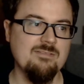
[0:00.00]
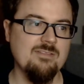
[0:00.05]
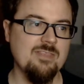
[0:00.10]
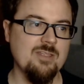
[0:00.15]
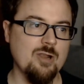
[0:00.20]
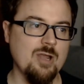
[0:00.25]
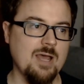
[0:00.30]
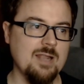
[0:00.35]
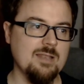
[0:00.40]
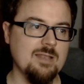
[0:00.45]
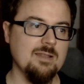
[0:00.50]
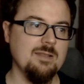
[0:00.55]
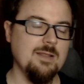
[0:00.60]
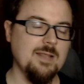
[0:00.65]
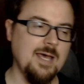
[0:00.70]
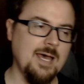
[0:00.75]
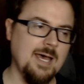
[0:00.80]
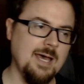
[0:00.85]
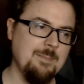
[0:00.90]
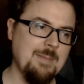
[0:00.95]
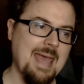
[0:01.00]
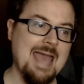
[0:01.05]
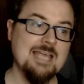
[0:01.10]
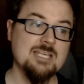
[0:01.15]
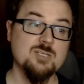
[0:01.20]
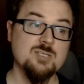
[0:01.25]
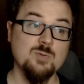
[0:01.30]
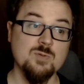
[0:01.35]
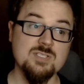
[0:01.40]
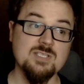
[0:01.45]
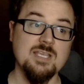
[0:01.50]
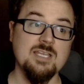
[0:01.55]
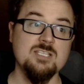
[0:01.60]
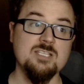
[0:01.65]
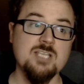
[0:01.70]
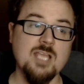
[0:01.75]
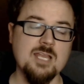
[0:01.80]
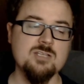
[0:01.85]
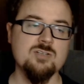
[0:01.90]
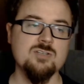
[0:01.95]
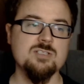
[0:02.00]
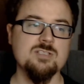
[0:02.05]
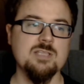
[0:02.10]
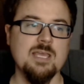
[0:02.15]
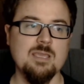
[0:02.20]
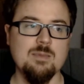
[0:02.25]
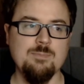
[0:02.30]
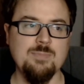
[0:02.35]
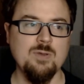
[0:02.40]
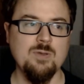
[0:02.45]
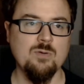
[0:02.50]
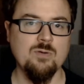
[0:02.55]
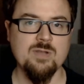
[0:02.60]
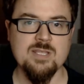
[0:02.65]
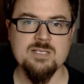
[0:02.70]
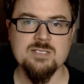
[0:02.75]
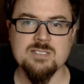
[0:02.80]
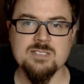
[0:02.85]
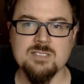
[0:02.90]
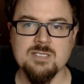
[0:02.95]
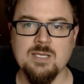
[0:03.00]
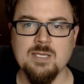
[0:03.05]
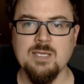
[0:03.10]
They're not actual skin changers like Bjorn is,